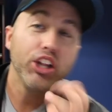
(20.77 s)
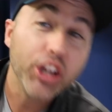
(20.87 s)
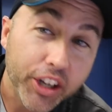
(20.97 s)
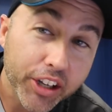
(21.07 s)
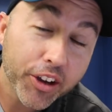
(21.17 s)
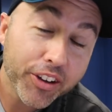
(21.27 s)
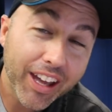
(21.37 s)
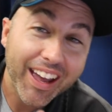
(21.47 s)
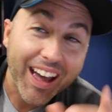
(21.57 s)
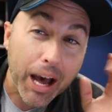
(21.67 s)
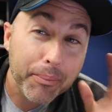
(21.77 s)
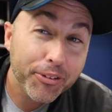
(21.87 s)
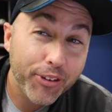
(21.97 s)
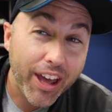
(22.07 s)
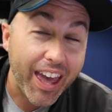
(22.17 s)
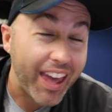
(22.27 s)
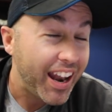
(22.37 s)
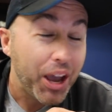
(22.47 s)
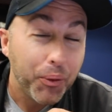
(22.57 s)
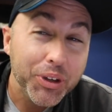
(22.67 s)
Look, okay, I'm a vet.
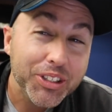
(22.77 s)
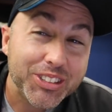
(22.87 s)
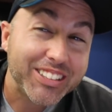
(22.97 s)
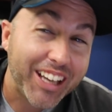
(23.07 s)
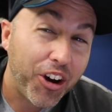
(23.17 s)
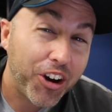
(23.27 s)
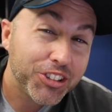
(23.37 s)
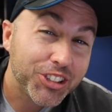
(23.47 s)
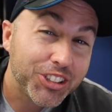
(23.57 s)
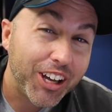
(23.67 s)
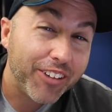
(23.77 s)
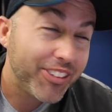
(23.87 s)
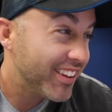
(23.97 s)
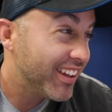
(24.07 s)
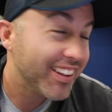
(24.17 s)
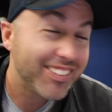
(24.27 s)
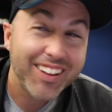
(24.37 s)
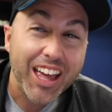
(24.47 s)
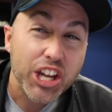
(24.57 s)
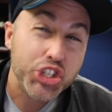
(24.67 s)
We used to say harsher stuff than this,
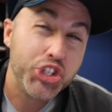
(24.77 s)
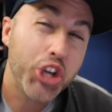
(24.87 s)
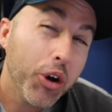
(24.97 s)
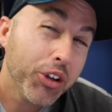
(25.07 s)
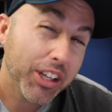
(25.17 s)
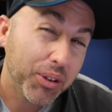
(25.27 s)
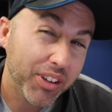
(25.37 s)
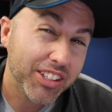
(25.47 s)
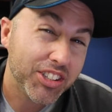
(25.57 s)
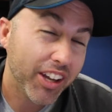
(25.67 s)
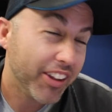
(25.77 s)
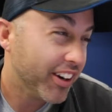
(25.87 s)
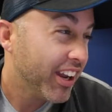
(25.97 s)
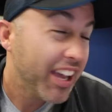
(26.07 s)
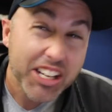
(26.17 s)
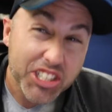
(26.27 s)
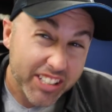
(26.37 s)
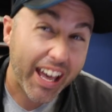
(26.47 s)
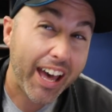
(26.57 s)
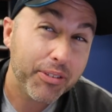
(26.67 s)
joking with each other,
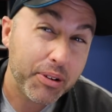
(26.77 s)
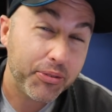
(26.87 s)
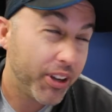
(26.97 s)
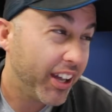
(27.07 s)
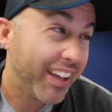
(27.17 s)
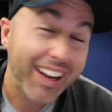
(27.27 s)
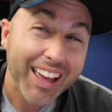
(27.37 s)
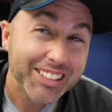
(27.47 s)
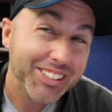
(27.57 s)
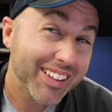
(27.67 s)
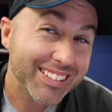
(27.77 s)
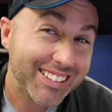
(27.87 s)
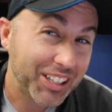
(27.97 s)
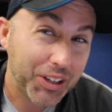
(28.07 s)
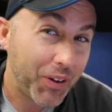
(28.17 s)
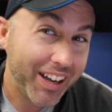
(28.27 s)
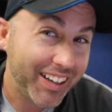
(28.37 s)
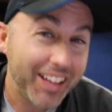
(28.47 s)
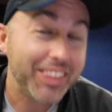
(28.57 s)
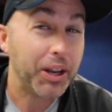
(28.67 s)
just having fun. So this isn't quite
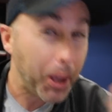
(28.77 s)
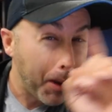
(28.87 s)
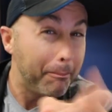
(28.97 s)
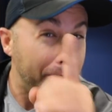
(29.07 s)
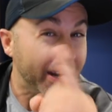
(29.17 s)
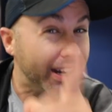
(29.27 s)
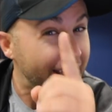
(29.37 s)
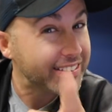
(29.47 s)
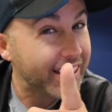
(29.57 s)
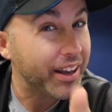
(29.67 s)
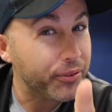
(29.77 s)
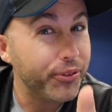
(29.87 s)
nothing, but it is kind of